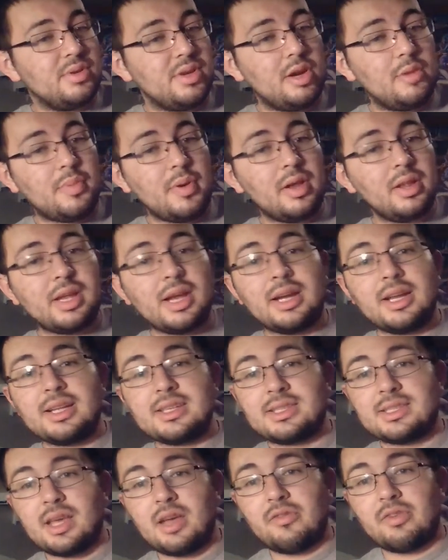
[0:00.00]
Well, no, apparently I
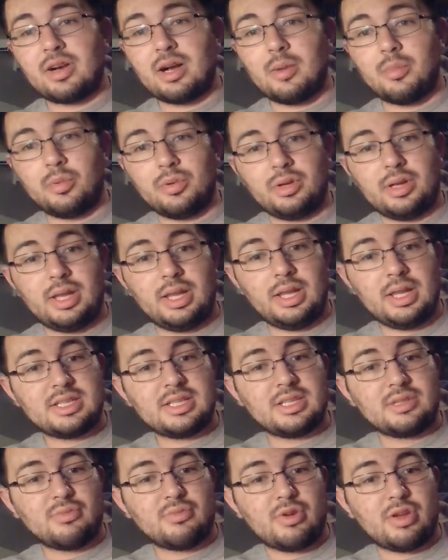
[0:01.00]
did save a couple, and
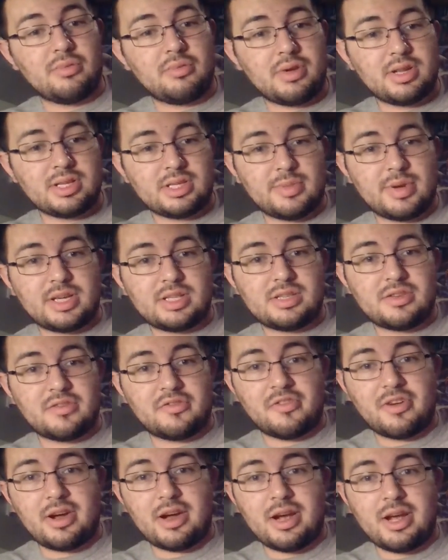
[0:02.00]
this is one of the ones I managed to
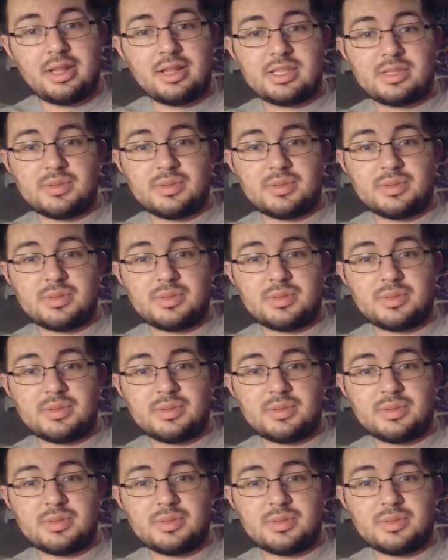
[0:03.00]
find.